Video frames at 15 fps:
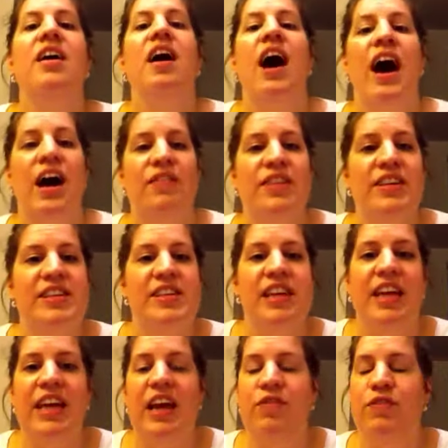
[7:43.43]

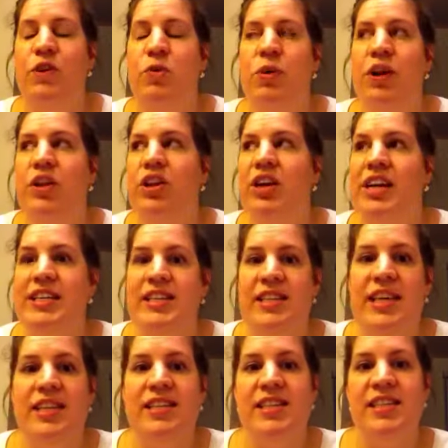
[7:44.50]
Obviously, if you want to look at
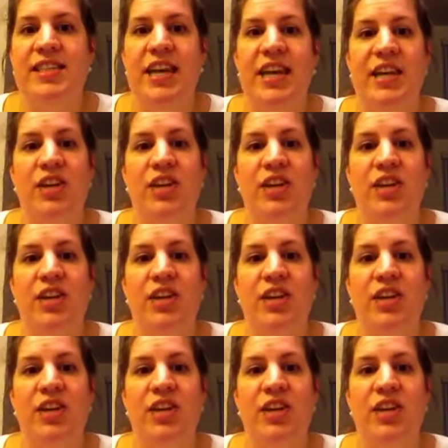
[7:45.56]
census data,